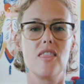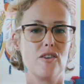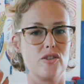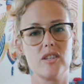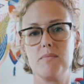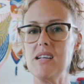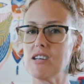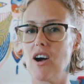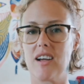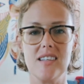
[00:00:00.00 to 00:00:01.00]
they're just me
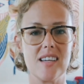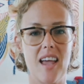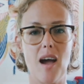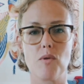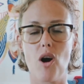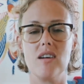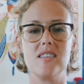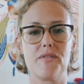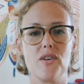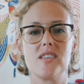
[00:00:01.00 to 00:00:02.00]
talking to camera on
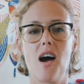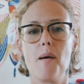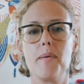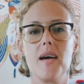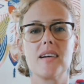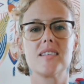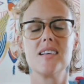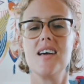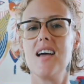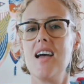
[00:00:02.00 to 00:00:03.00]
different
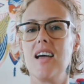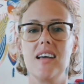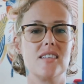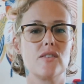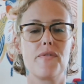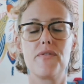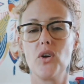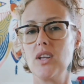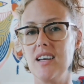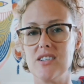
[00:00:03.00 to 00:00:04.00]
topics. It's
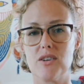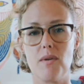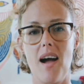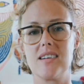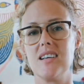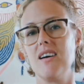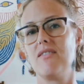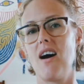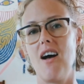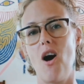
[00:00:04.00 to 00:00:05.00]
fully
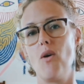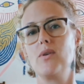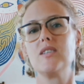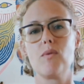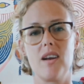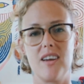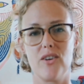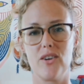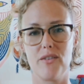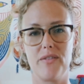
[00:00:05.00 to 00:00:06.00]
interactive. I always want to
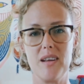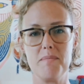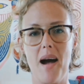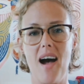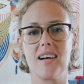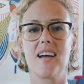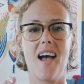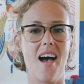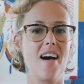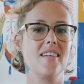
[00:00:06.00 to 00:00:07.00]
hear your feedback,
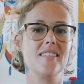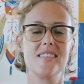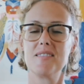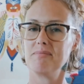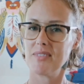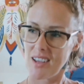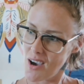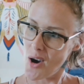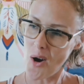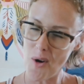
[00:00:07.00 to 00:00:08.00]
and
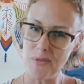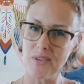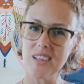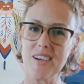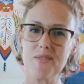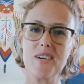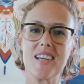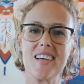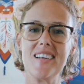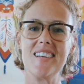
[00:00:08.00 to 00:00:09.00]
hopefully we
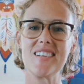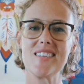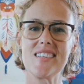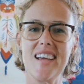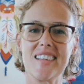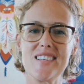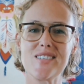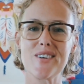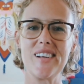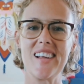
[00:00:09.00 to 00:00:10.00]
can take
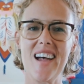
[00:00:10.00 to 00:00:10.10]
this journey